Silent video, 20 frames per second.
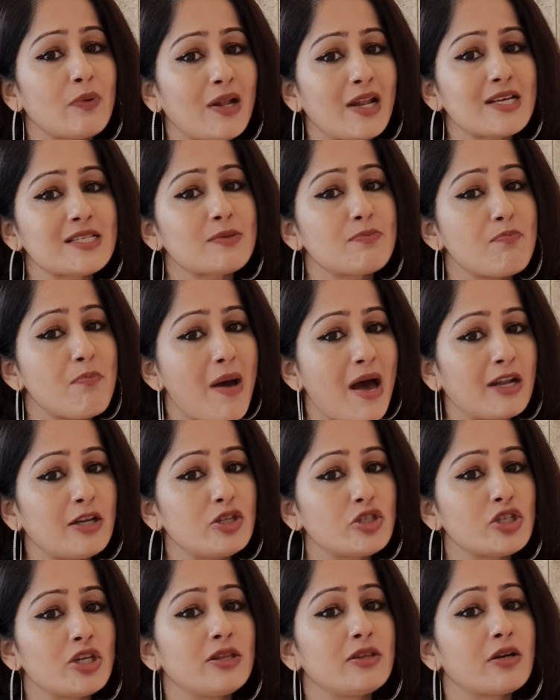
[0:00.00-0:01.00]
well as
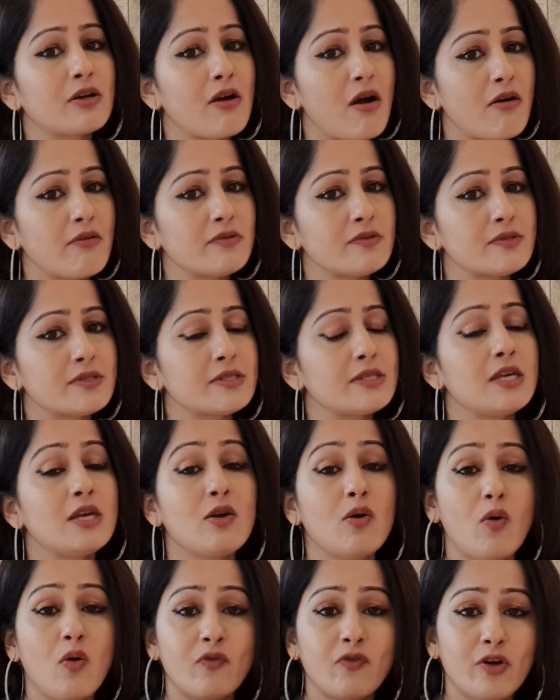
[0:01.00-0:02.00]
managing the
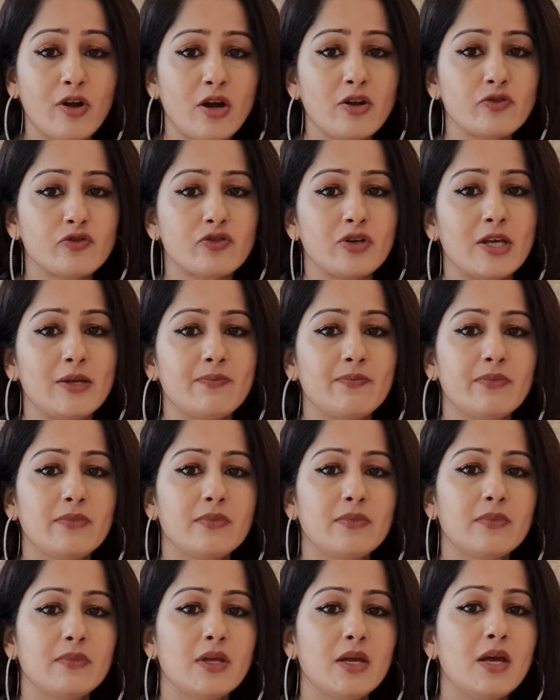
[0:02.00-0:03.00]
currency of a country.
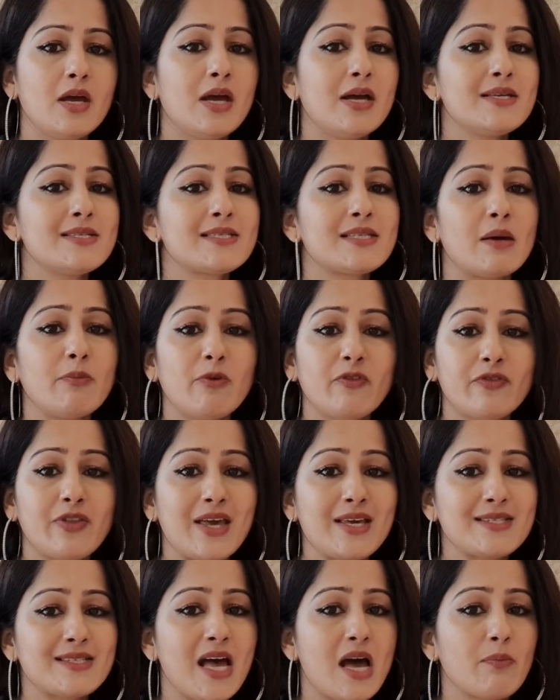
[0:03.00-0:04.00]
Some of the
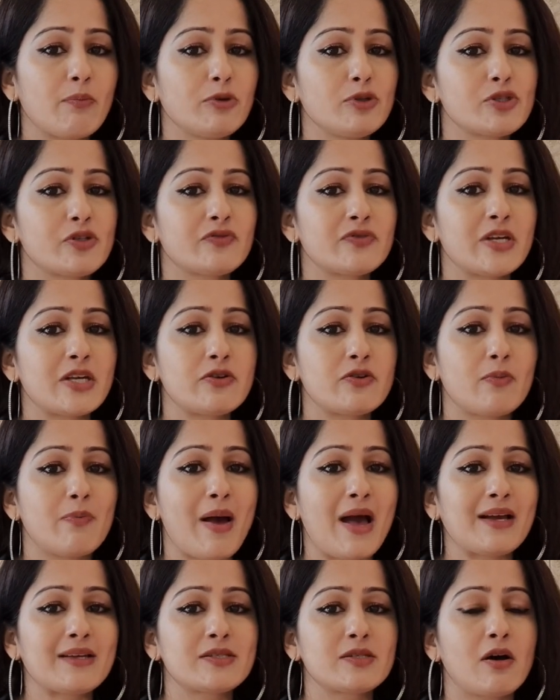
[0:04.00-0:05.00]
examples of central
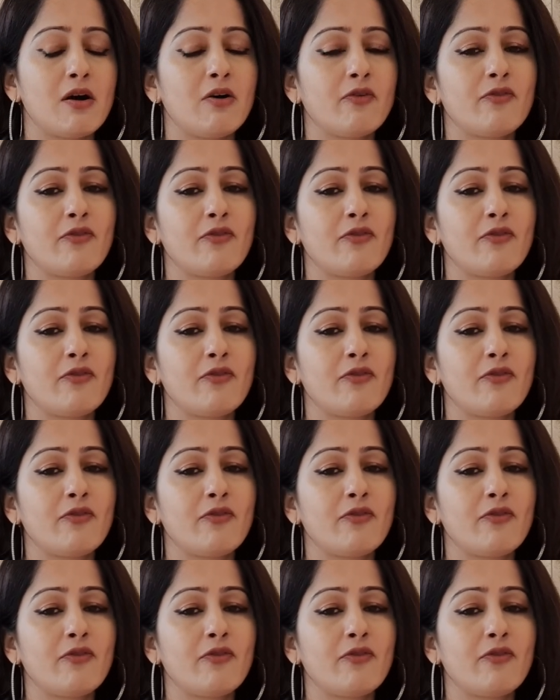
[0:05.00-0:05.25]
banks are